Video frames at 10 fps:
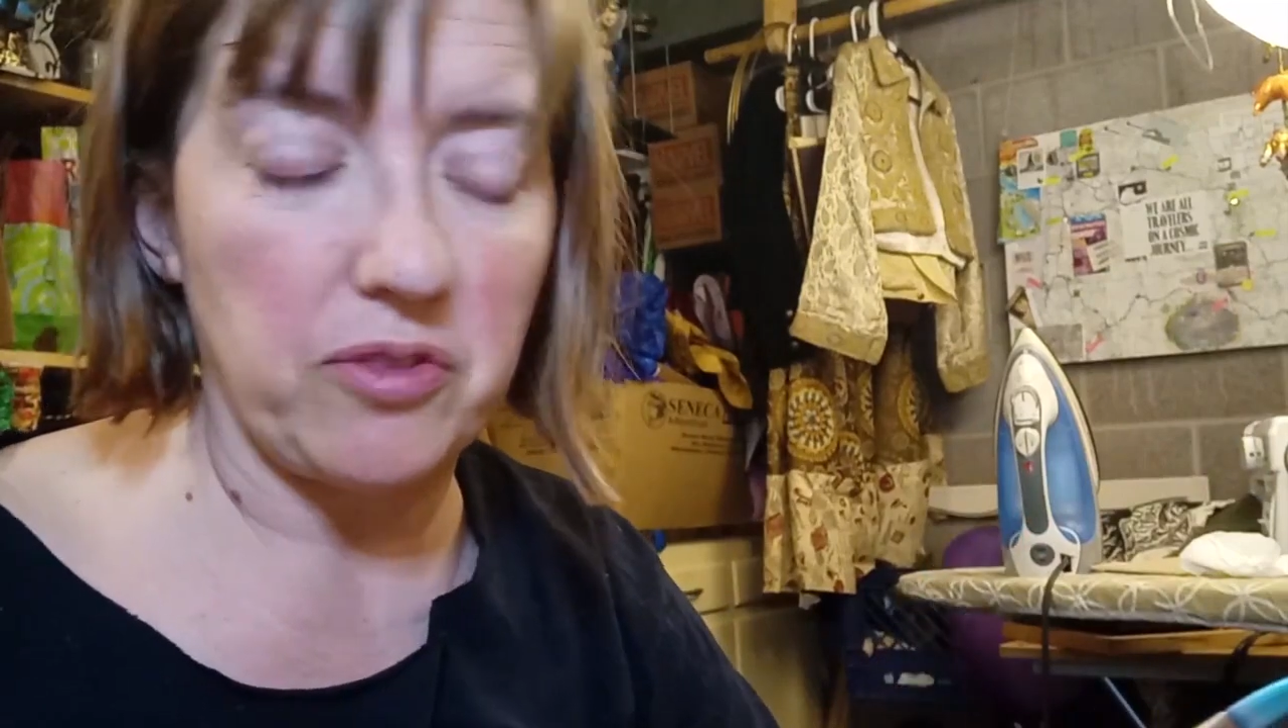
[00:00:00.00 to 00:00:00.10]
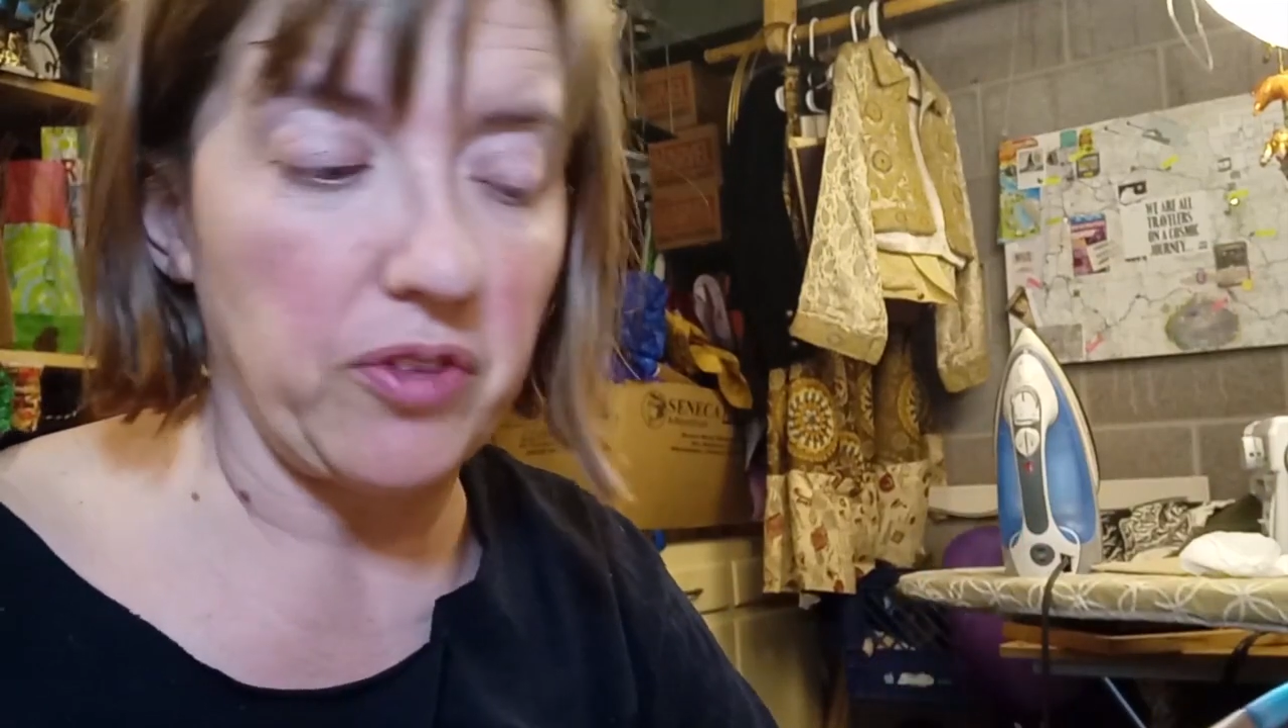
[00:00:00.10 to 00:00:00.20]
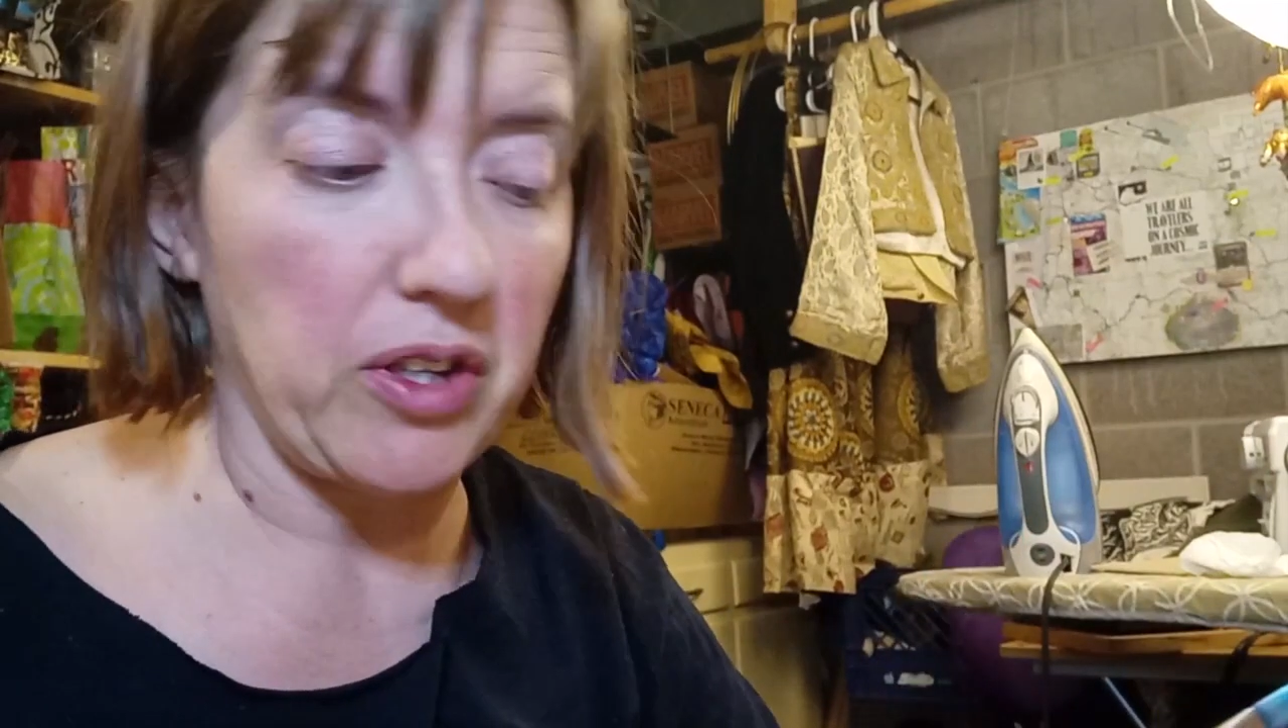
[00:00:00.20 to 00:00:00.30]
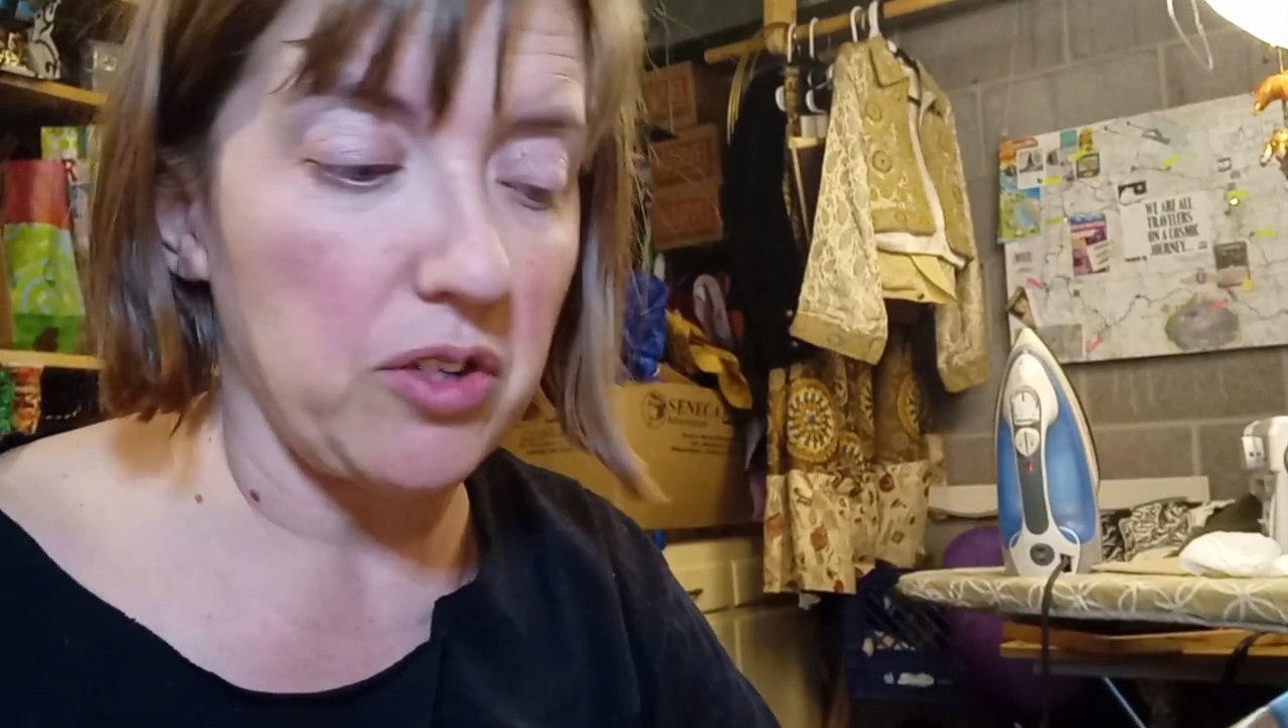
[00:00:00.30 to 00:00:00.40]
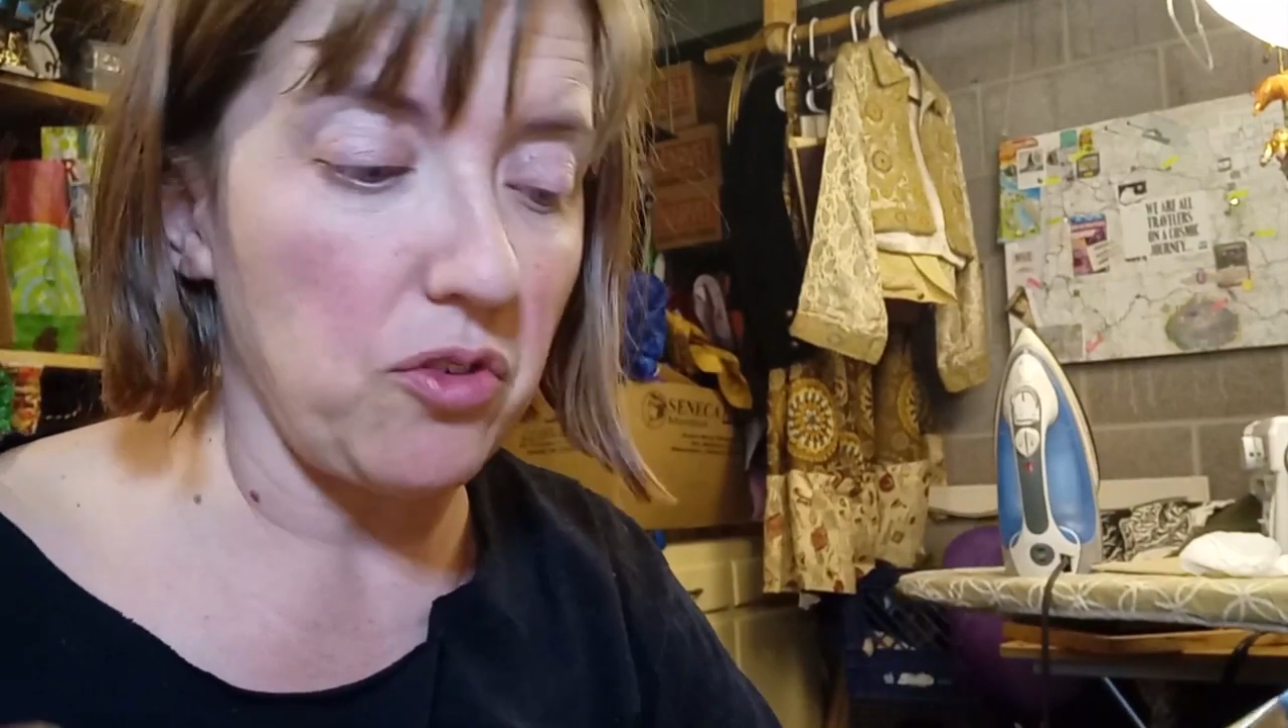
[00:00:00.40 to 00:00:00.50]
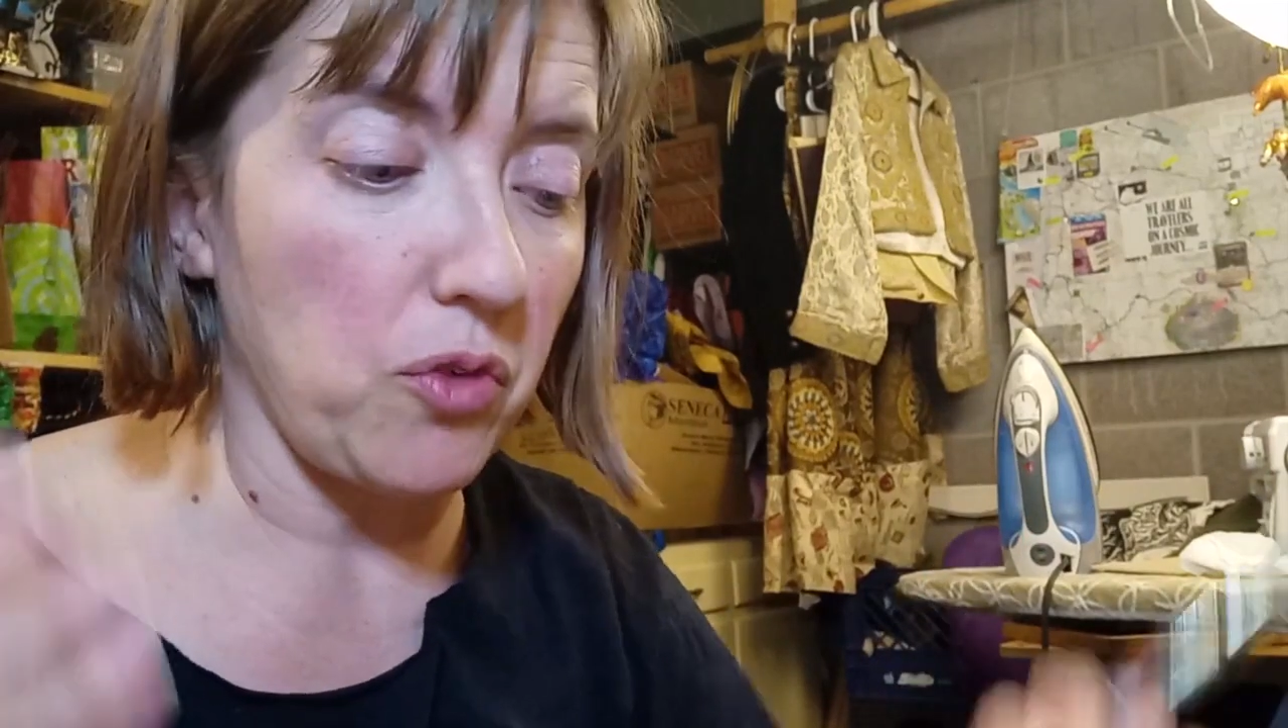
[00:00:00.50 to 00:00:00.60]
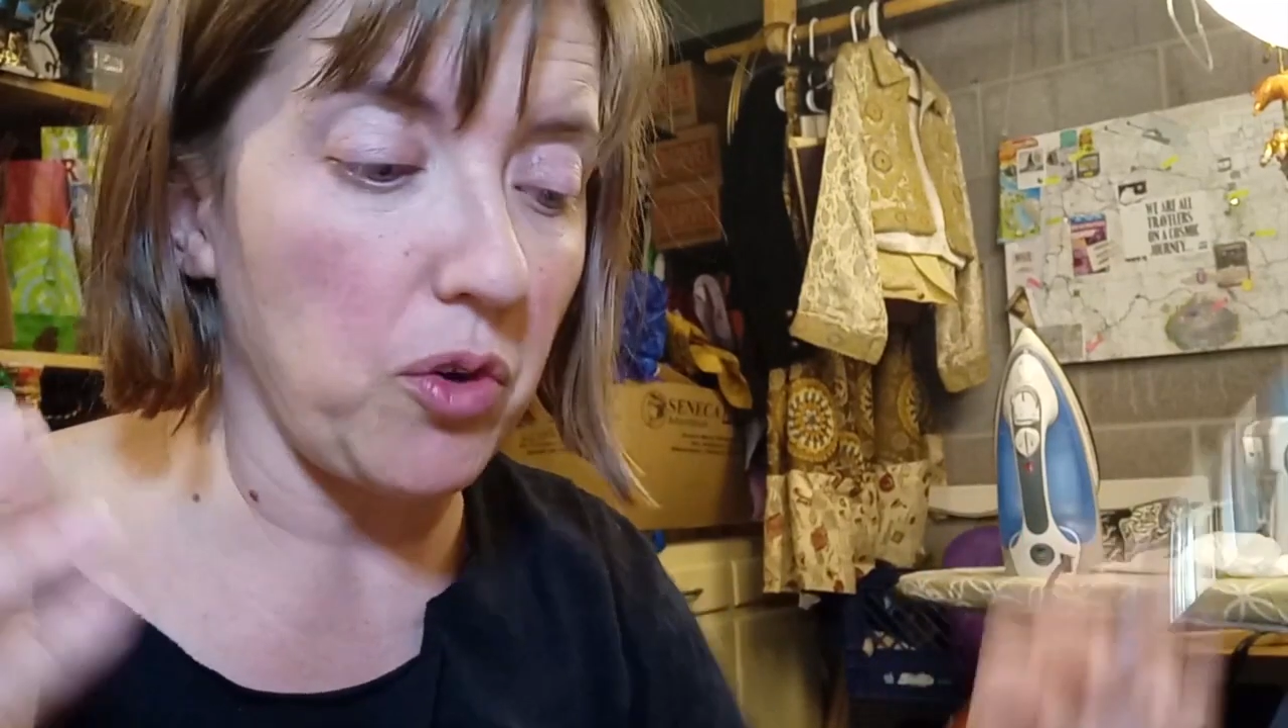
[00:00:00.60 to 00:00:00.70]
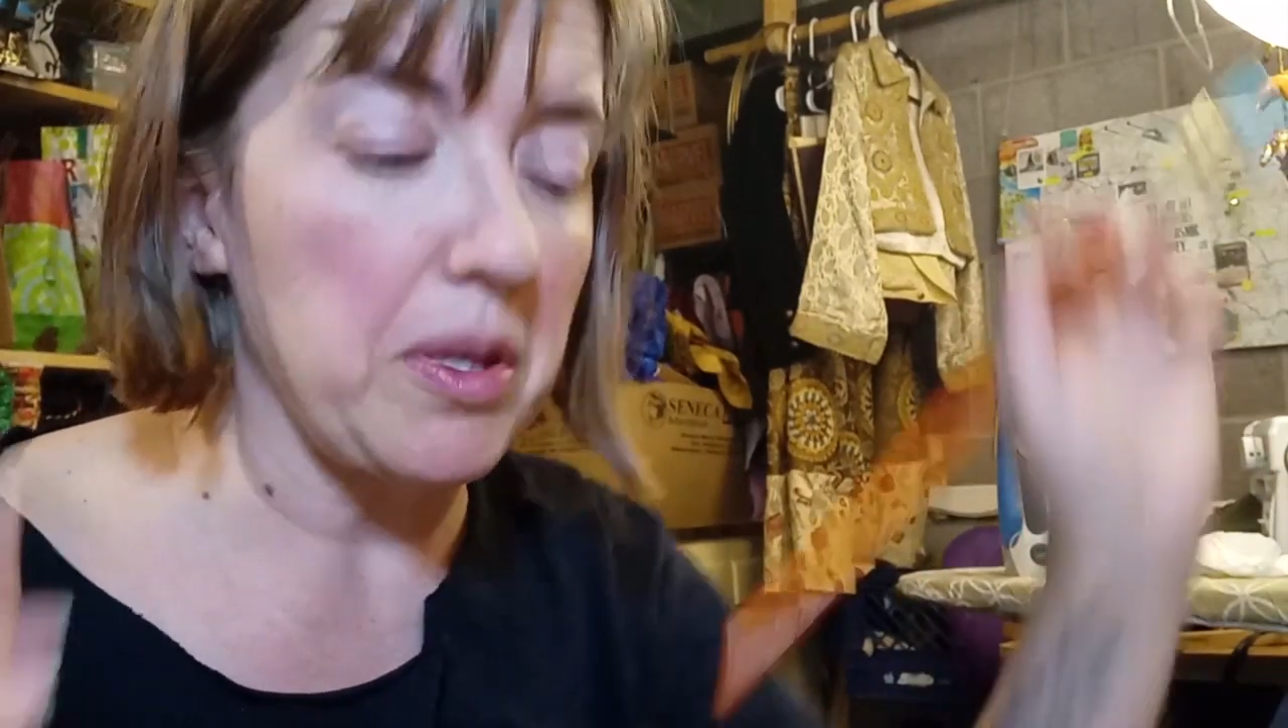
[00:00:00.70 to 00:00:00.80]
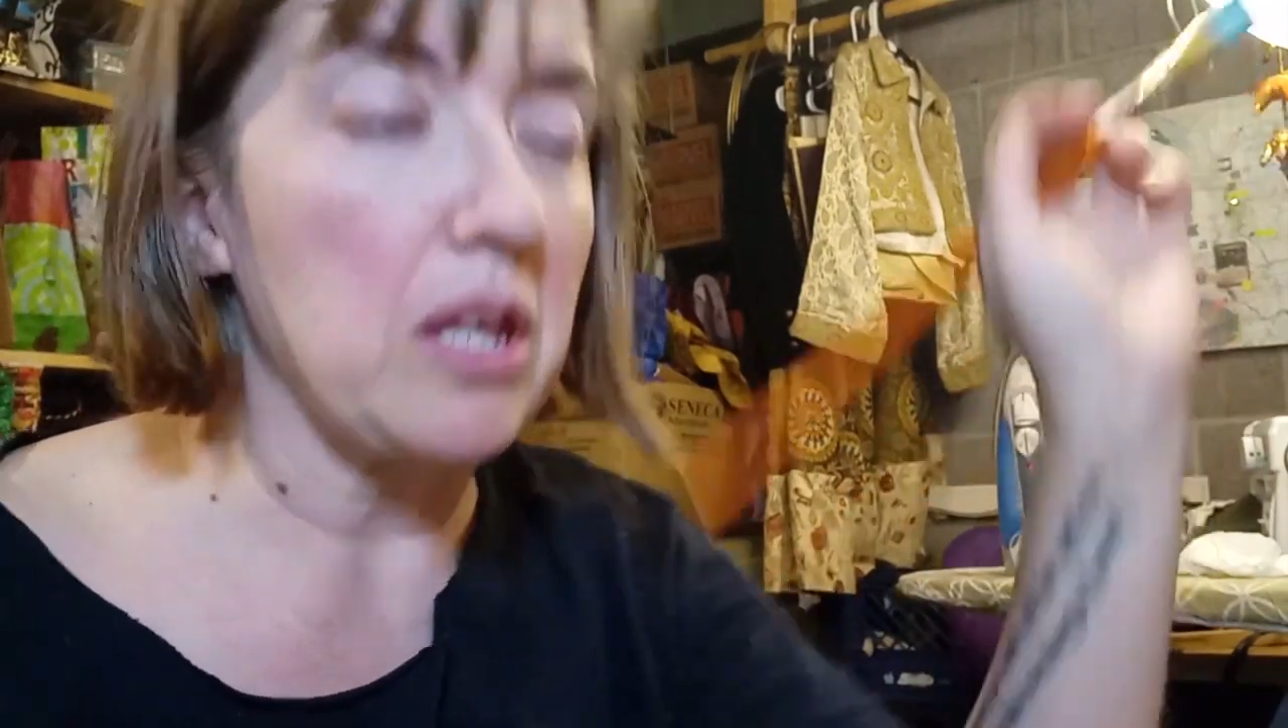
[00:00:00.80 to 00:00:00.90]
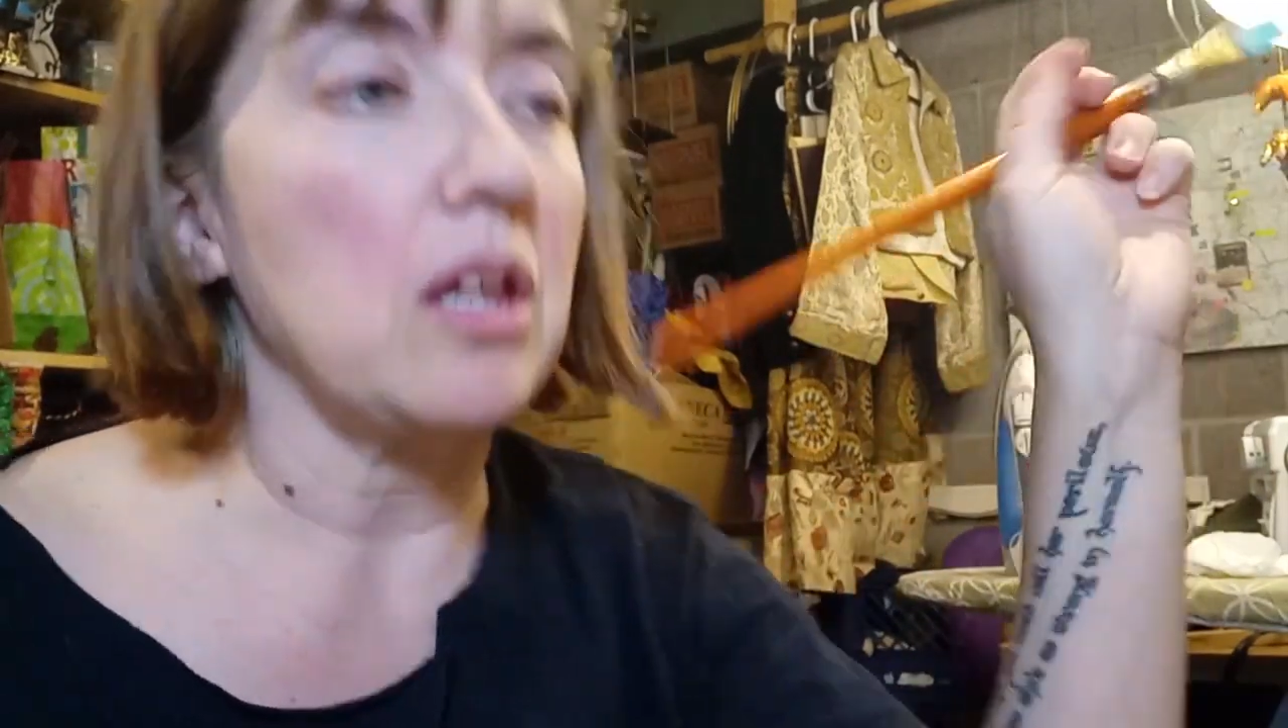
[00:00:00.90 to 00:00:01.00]
dividers
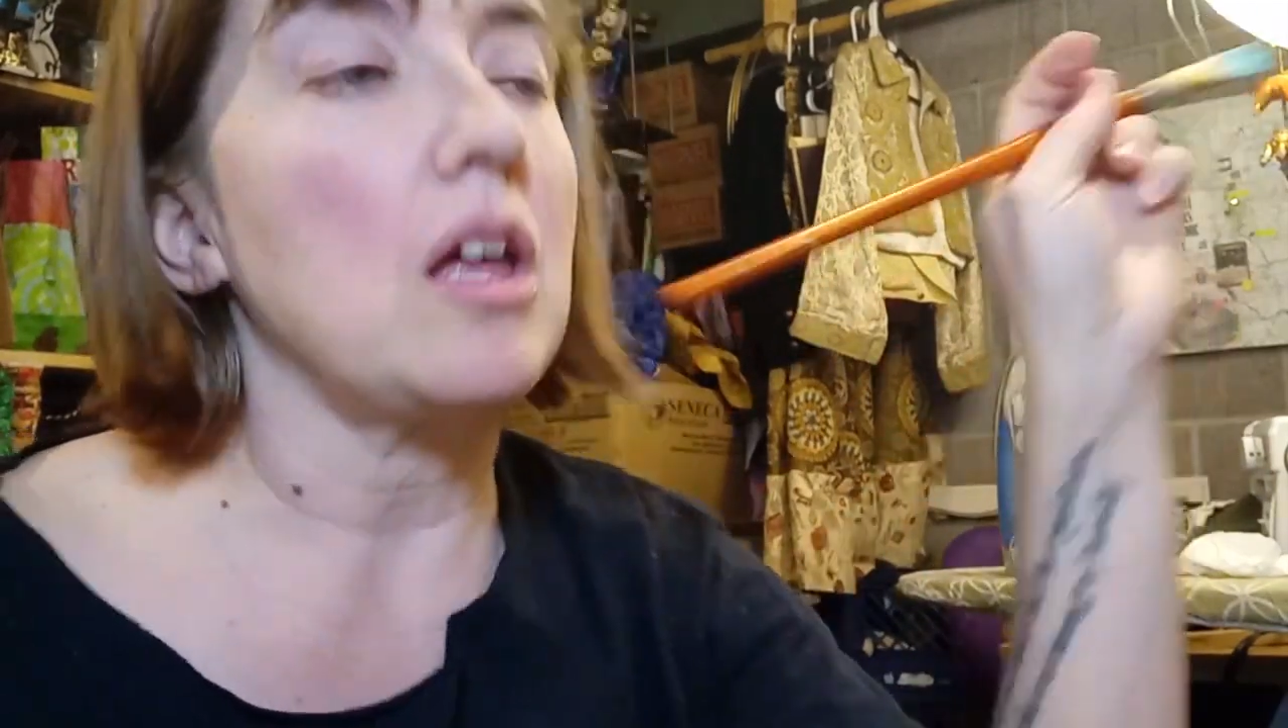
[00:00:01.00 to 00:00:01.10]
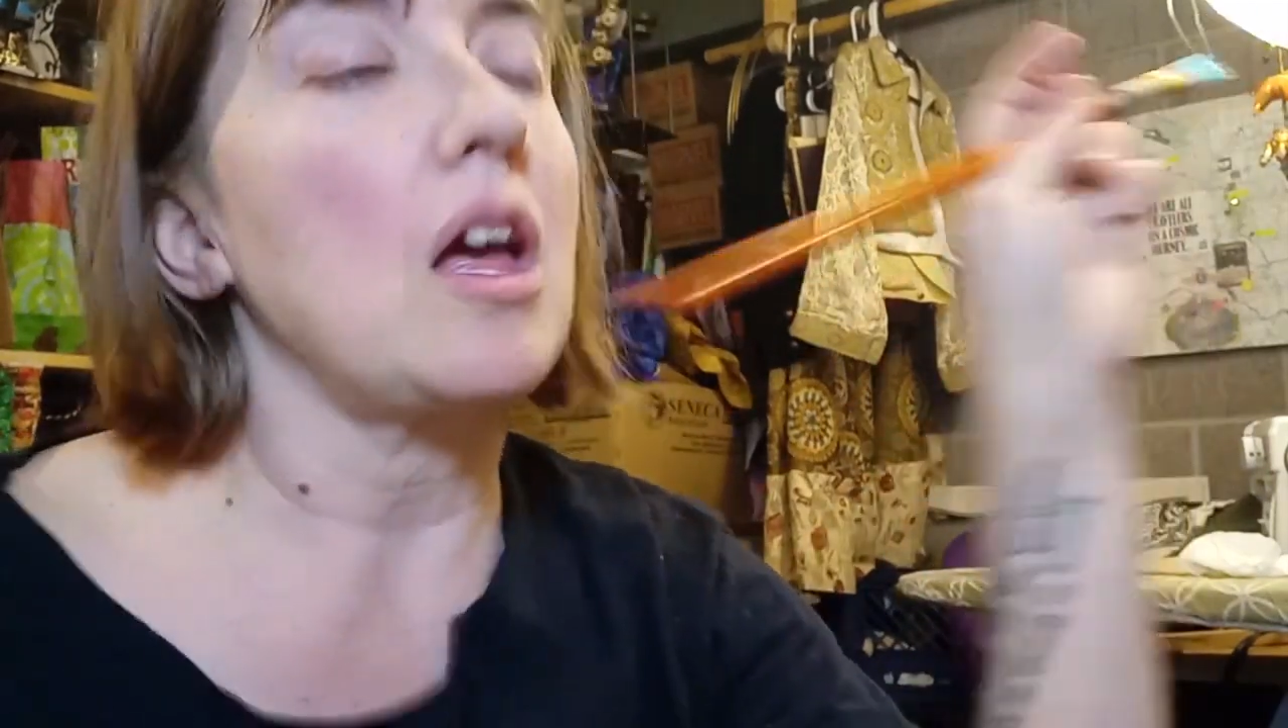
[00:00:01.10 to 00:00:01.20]
for me.